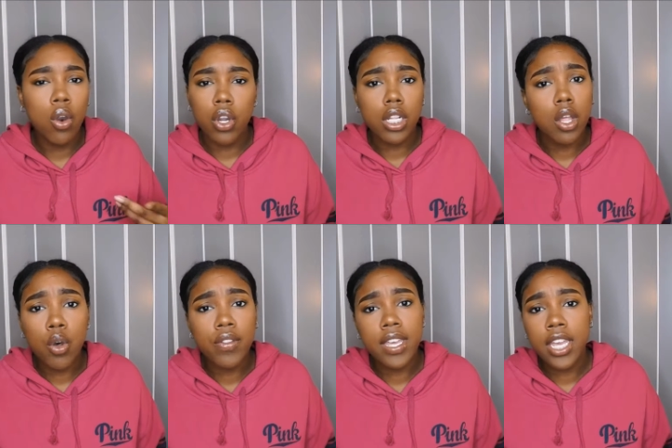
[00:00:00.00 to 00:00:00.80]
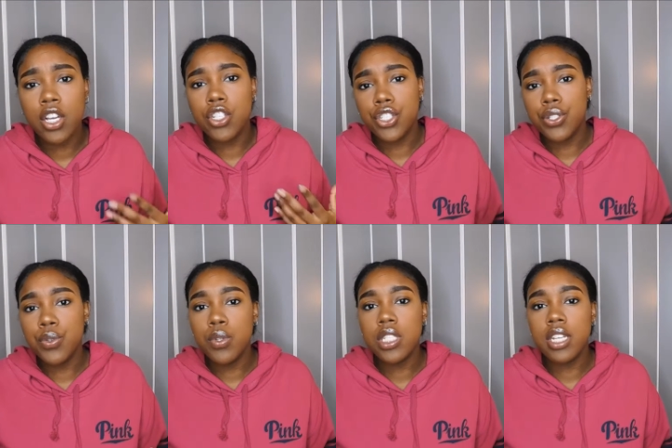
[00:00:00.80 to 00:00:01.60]
or clothing or
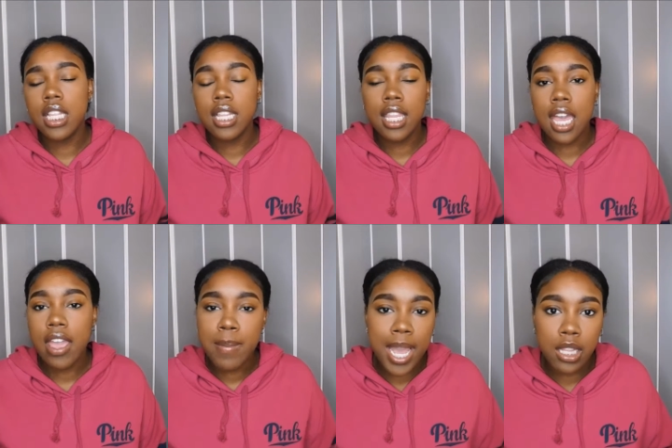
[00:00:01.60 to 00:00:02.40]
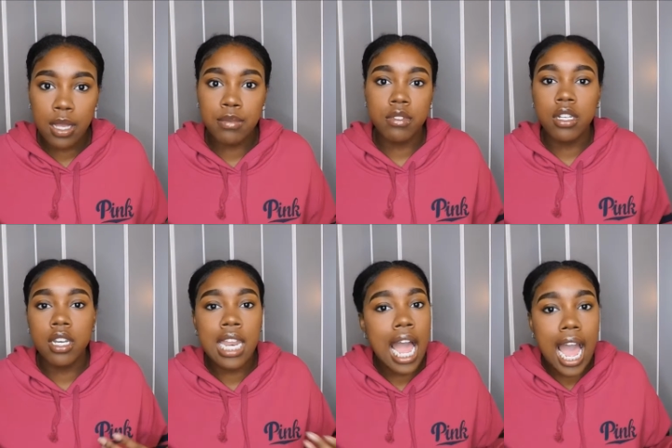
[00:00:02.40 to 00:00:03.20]
shoes or anything like everybody loves
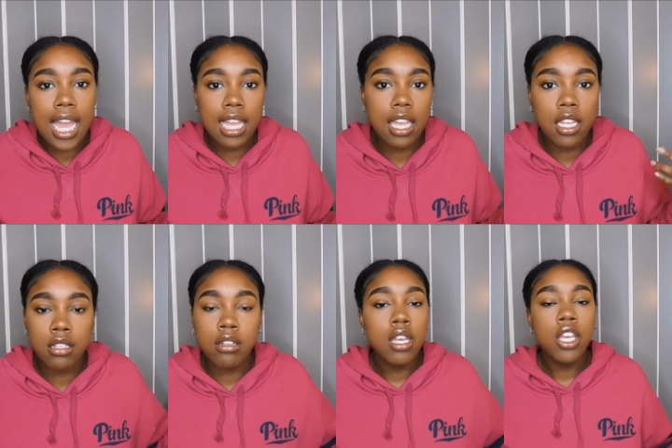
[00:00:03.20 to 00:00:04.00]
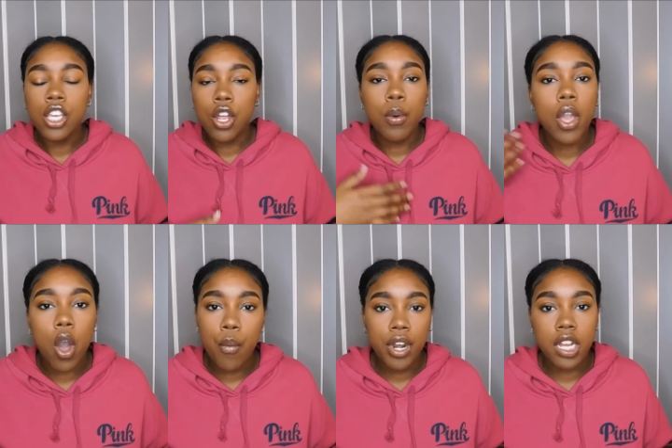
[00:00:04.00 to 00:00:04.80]
good high-end you know we
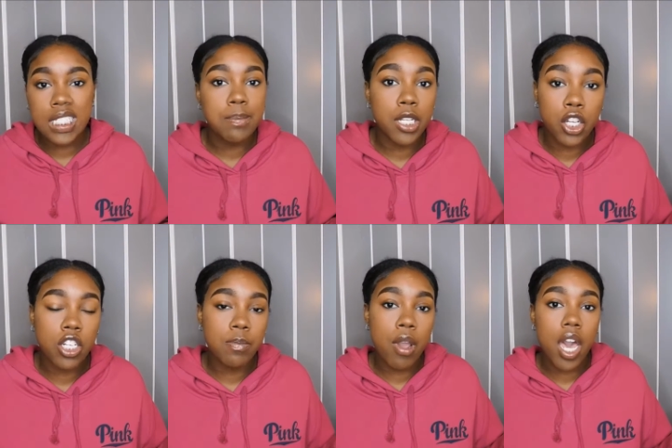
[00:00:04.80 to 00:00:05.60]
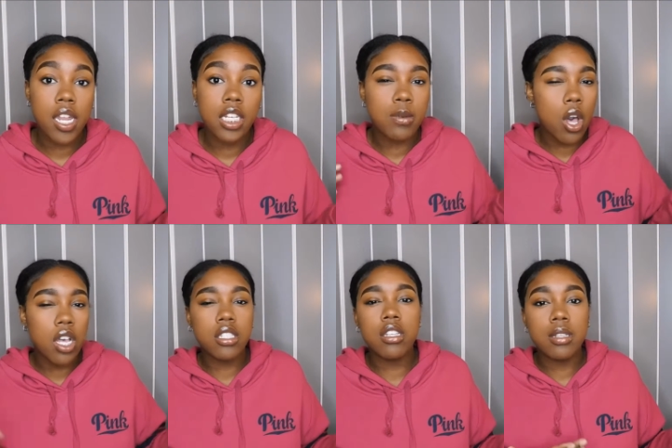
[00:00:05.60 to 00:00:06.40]
all want our splurge products but
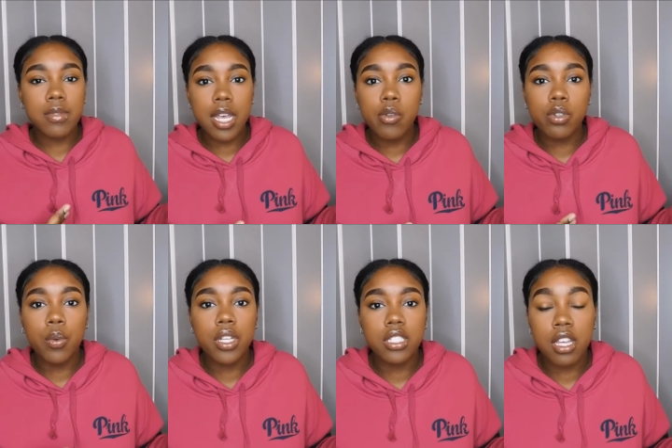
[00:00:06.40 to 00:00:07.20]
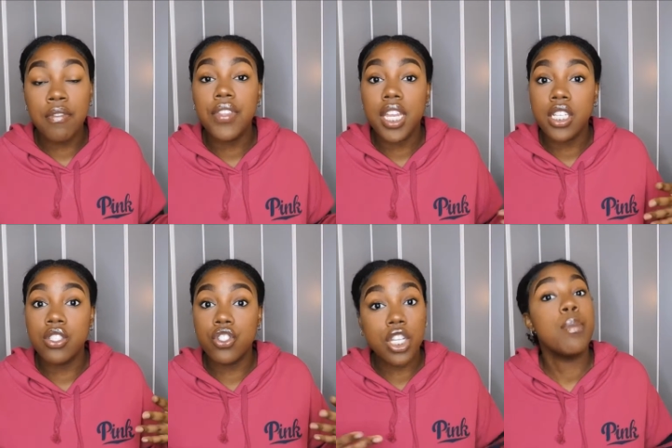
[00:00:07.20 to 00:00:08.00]
also sometimes we want stuff that
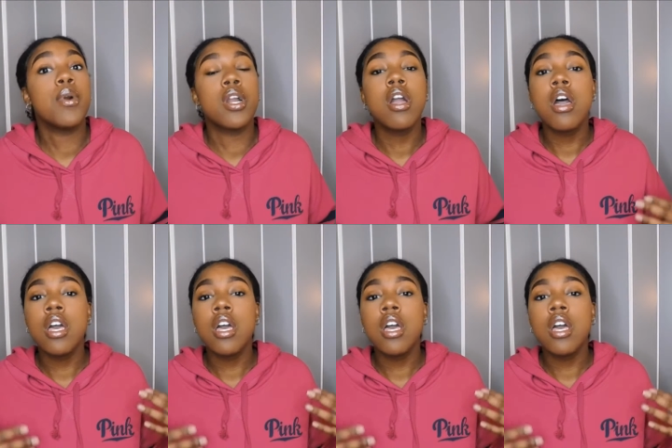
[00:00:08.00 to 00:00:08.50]
is cheaper